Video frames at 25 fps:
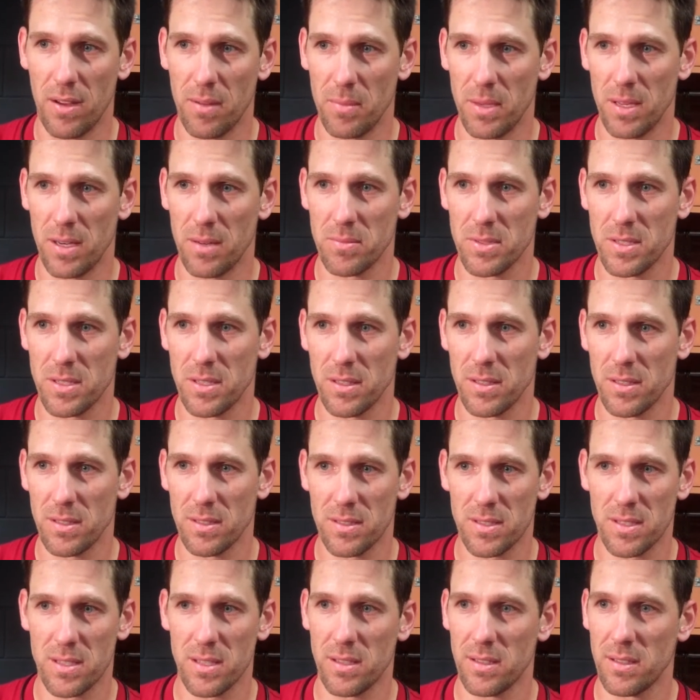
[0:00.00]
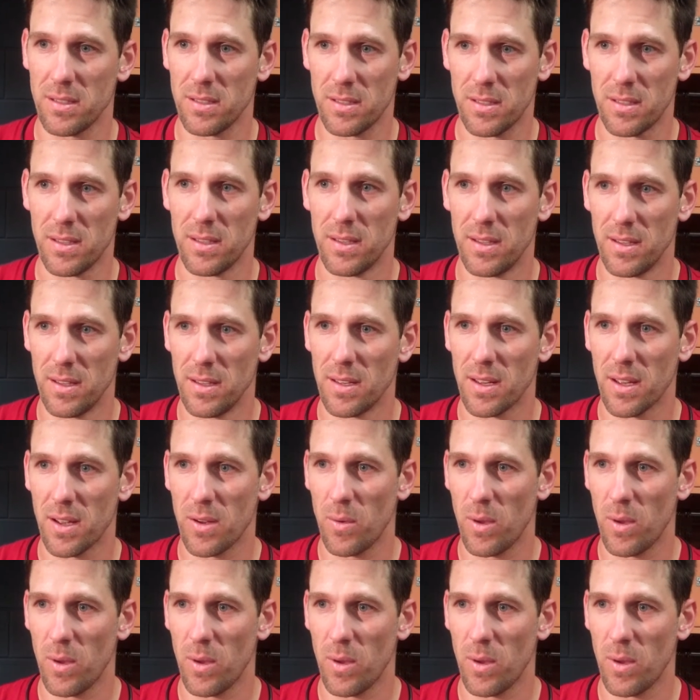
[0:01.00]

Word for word: I mean, I'm still still right.